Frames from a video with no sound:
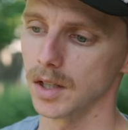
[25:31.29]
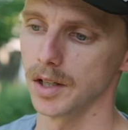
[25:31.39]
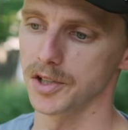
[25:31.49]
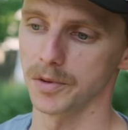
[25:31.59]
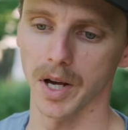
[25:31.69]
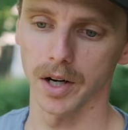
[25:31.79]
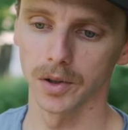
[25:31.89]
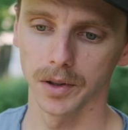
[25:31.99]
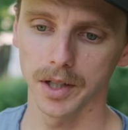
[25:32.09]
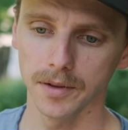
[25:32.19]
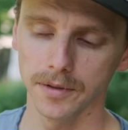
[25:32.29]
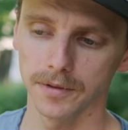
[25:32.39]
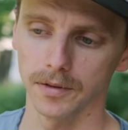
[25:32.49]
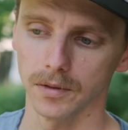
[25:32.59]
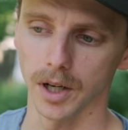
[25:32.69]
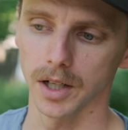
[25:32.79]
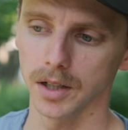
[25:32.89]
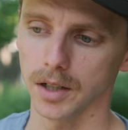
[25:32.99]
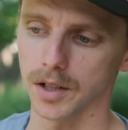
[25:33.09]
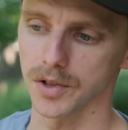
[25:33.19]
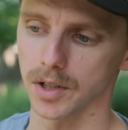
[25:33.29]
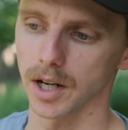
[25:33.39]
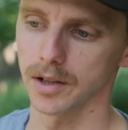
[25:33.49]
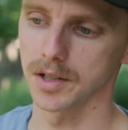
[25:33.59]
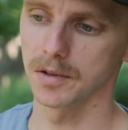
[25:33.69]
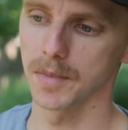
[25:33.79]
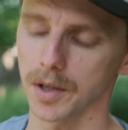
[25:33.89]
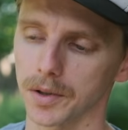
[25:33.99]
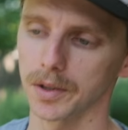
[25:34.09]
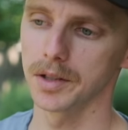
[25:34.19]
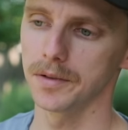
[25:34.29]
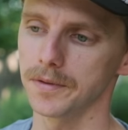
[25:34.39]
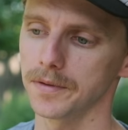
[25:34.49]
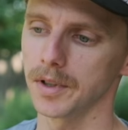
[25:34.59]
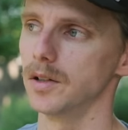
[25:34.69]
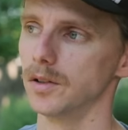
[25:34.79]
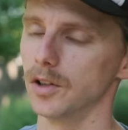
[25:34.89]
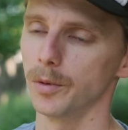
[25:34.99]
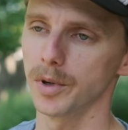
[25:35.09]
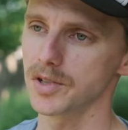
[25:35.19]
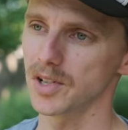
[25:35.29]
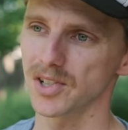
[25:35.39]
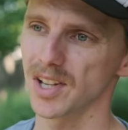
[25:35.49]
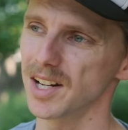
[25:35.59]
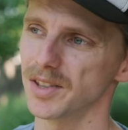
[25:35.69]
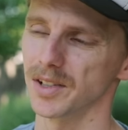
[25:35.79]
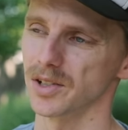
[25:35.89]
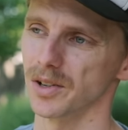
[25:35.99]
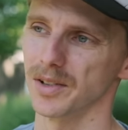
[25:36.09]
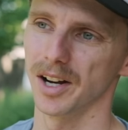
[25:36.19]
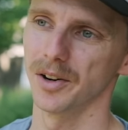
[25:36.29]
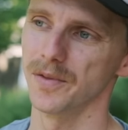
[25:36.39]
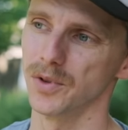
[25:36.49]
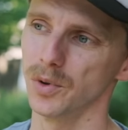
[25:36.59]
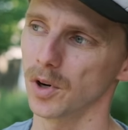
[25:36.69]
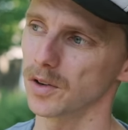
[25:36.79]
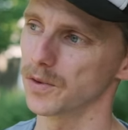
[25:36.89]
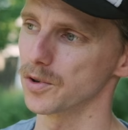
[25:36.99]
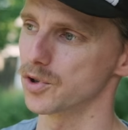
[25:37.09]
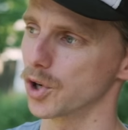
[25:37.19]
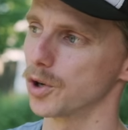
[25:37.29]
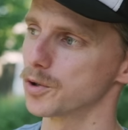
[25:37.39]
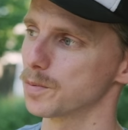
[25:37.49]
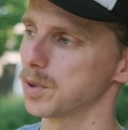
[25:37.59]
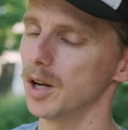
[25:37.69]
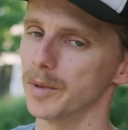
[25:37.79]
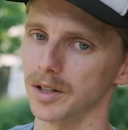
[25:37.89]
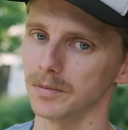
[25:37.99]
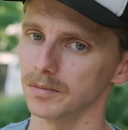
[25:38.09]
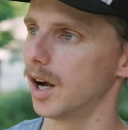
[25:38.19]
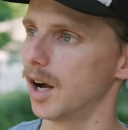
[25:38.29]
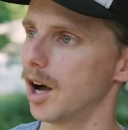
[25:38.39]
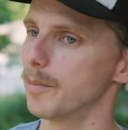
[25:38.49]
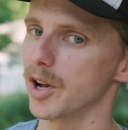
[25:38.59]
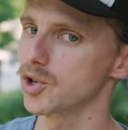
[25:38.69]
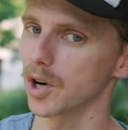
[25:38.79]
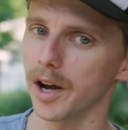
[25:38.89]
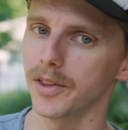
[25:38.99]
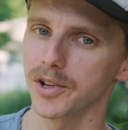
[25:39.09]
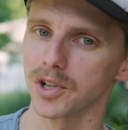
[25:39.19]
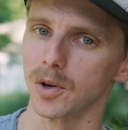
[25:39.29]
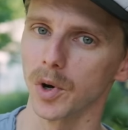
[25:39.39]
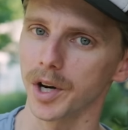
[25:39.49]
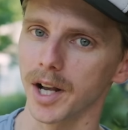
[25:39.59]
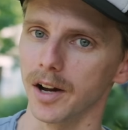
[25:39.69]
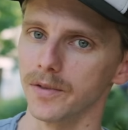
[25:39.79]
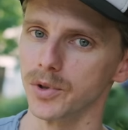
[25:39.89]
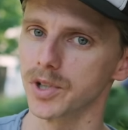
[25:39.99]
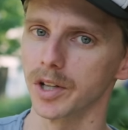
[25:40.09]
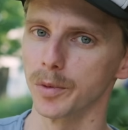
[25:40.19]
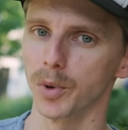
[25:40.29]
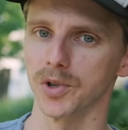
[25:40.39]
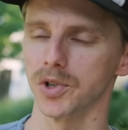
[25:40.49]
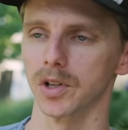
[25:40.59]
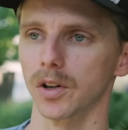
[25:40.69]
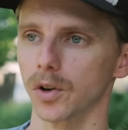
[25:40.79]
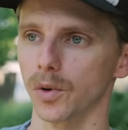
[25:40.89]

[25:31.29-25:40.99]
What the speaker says: It's a medical leave, right? It's a guaranteed medical leave. Nobody's gonna say anything to you. Now, if you work for Joe's Plumbing, I'm not sure how that's gonna work out if you tell your boss you're gonna go to